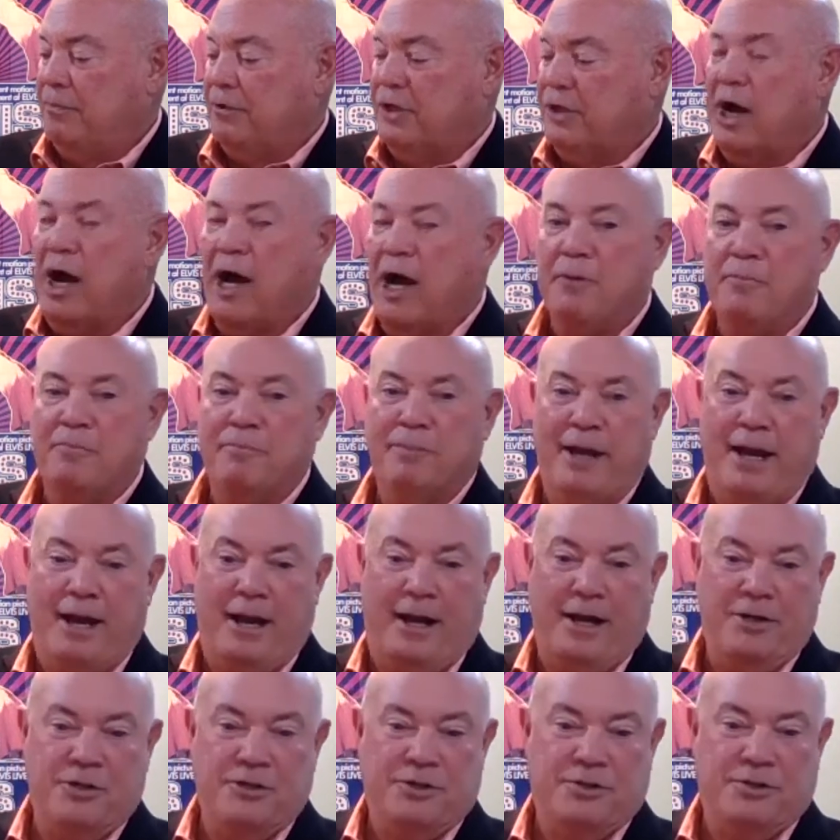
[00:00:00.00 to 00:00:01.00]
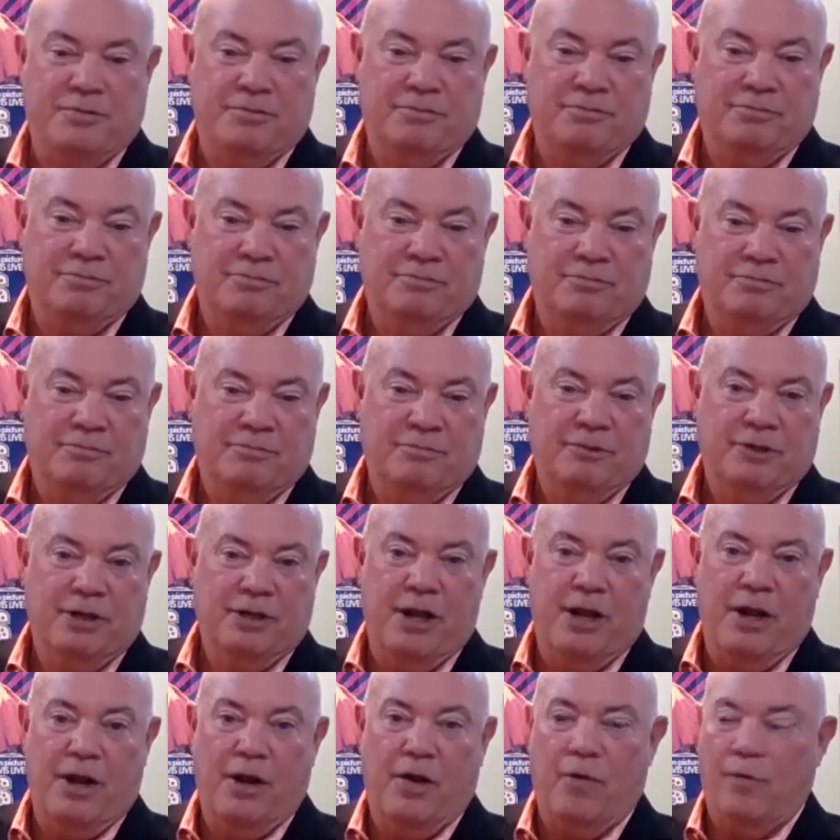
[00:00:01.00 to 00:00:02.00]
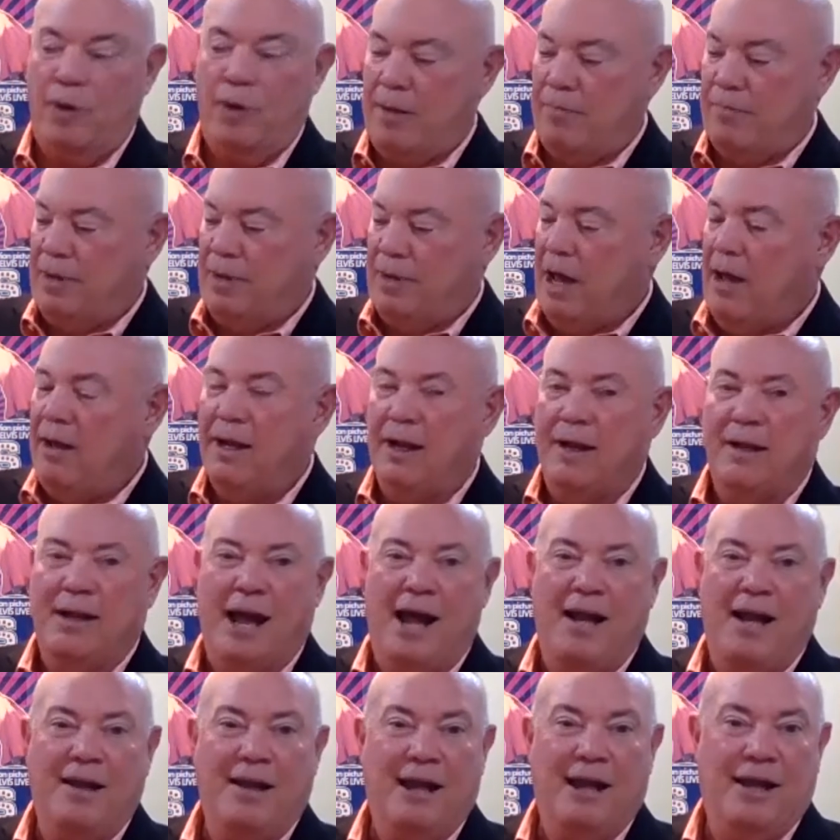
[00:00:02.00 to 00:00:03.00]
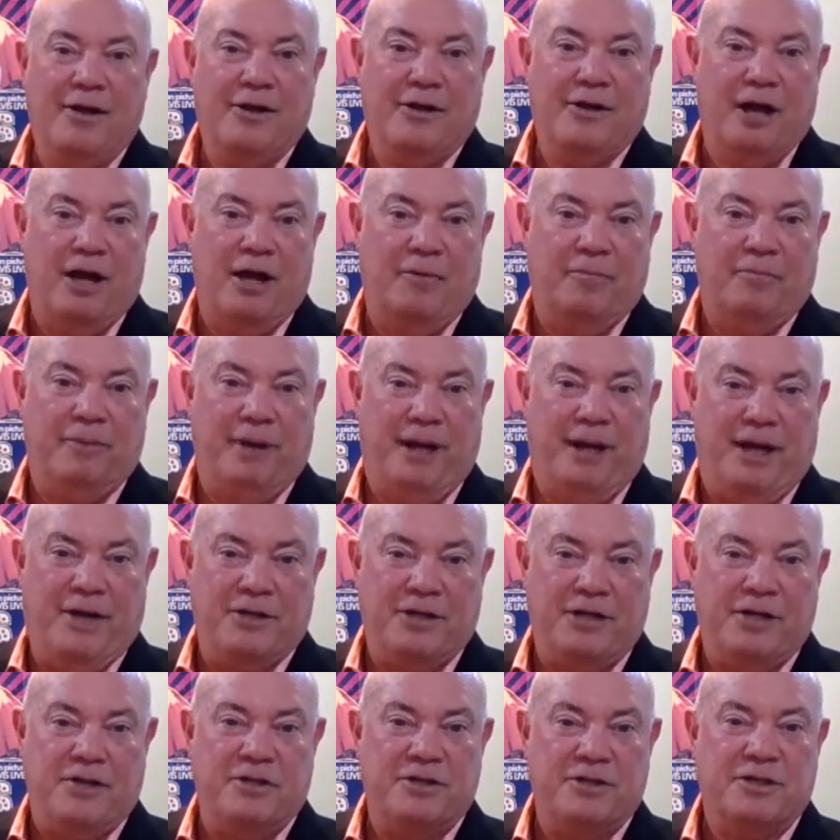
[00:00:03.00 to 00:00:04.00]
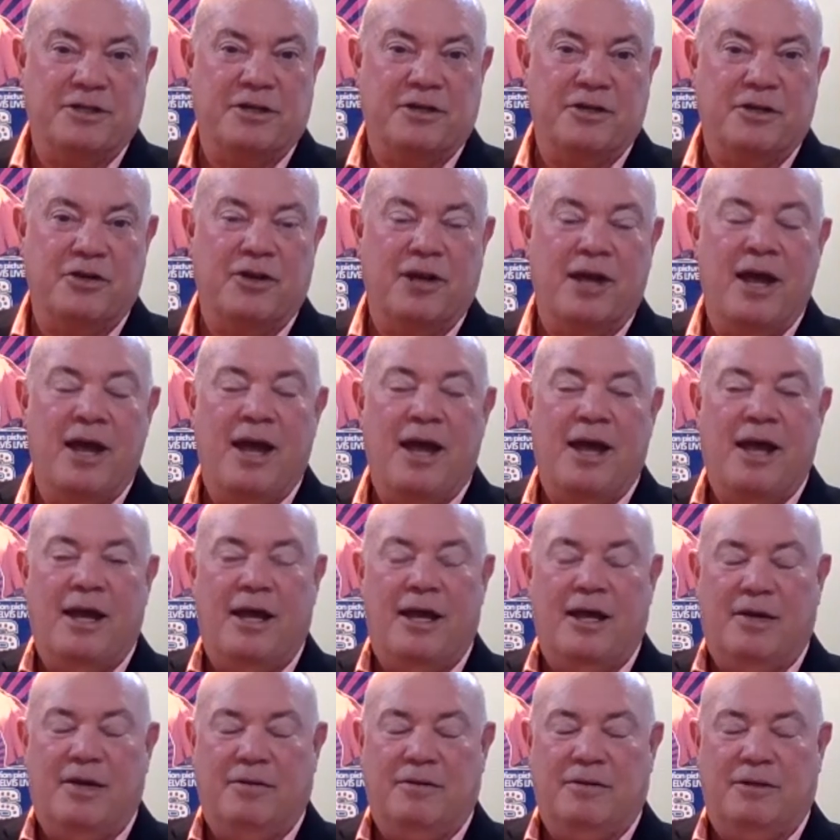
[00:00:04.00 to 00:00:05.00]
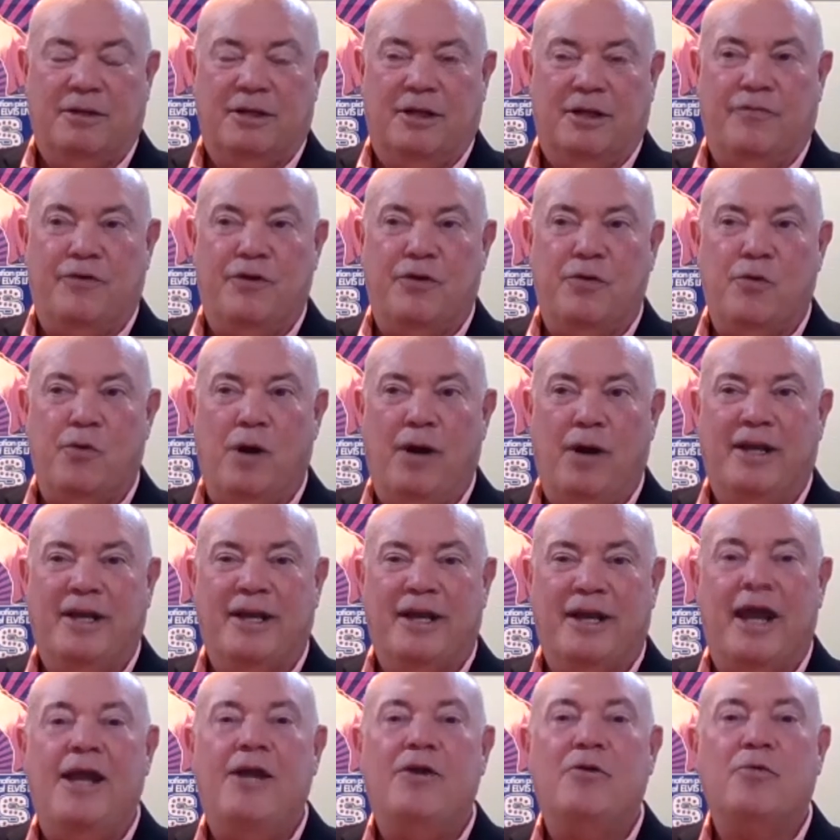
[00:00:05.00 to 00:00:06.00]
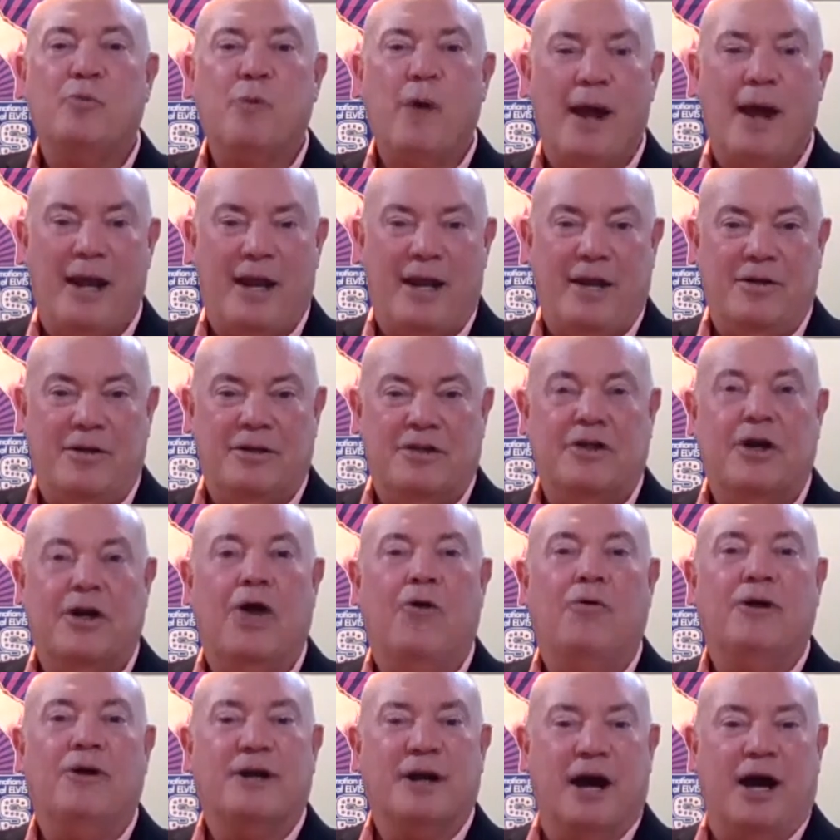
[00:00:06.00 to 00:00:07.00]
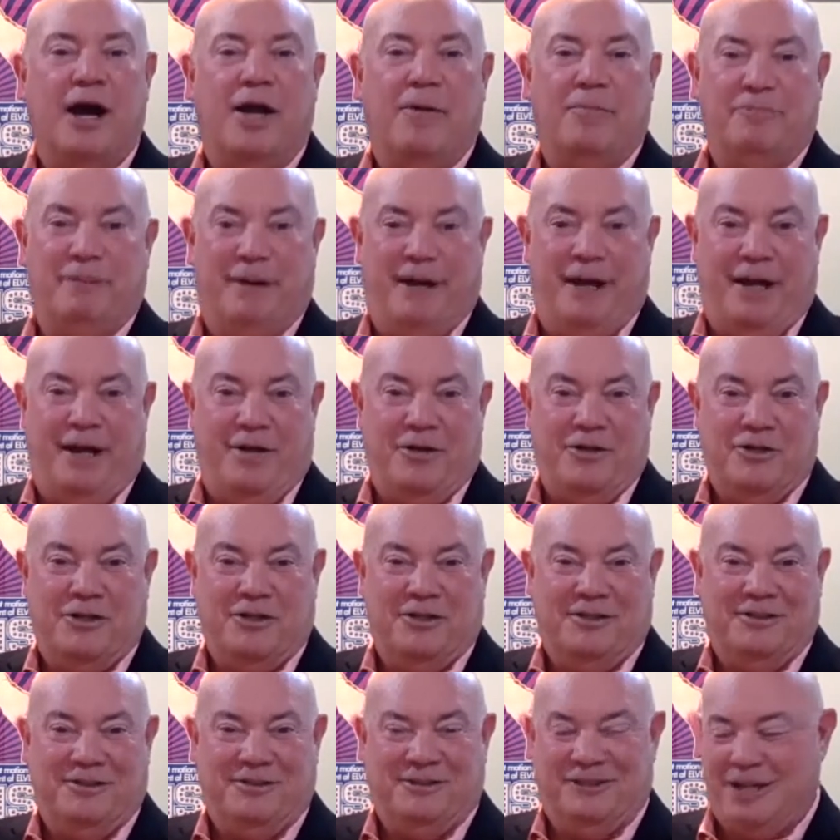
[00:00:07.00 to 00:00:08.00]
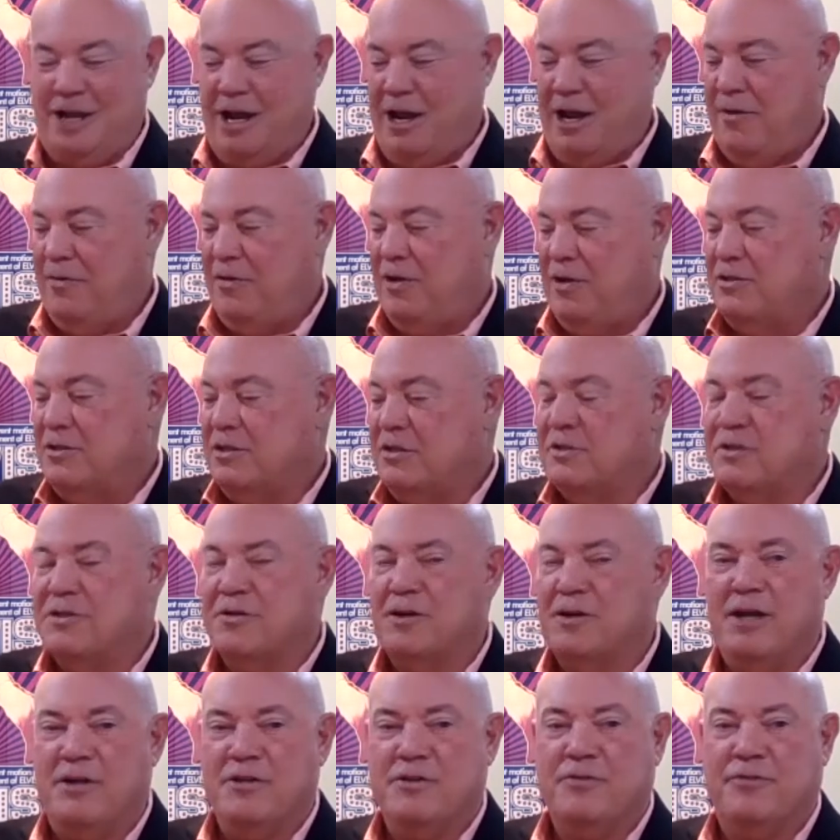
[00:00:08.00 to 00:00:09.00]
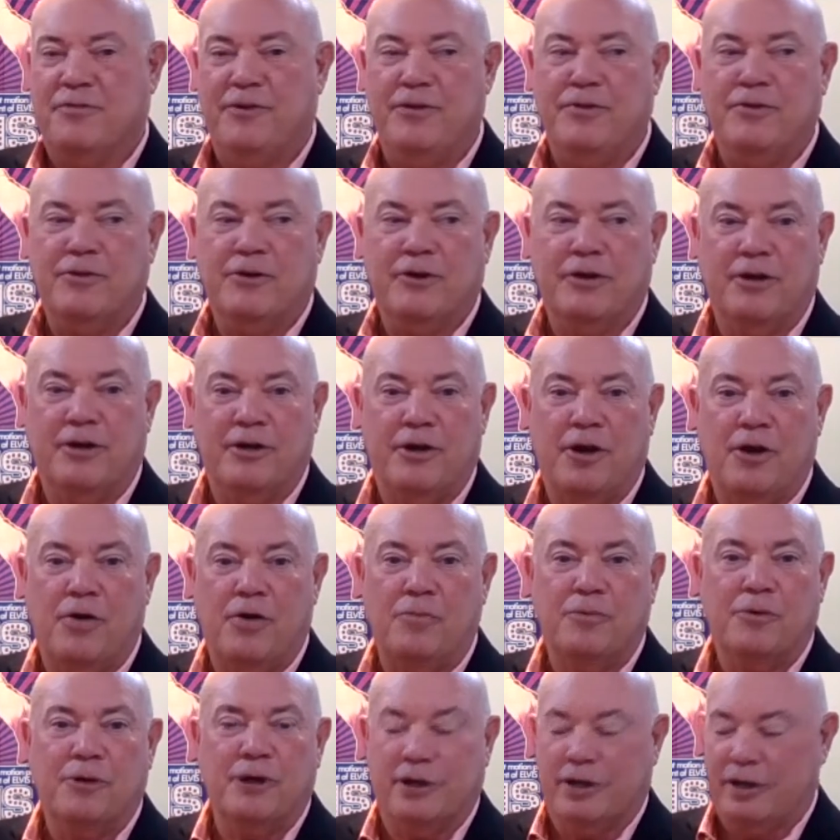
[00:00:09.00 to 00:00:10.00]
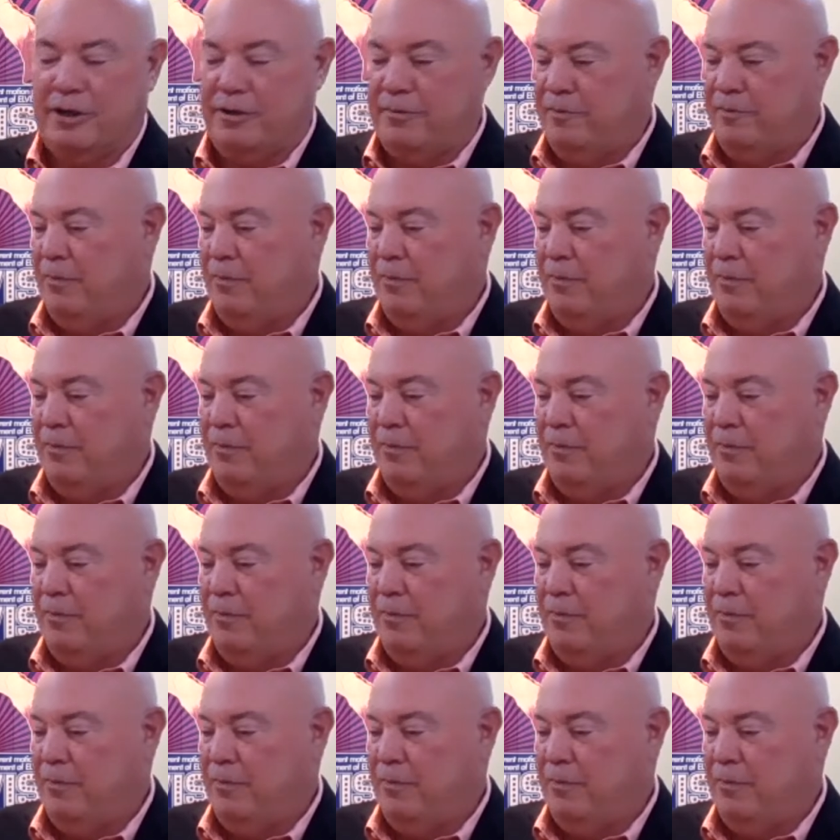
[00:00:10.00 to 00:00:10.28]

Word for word: Cotton Patch, you know, I, I like Cotton Patch. I just, you, if you want to gain weight, go to Cotton Patch okay? Because it's it's feel good home cooking.